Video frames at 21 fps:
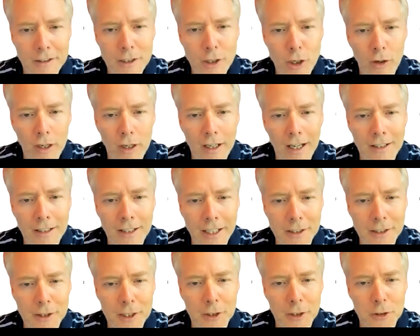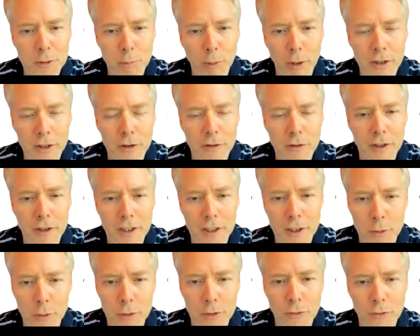I like the explainer
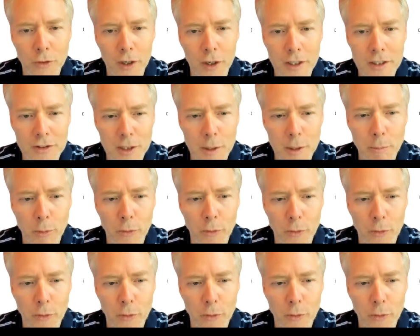video. It was very simple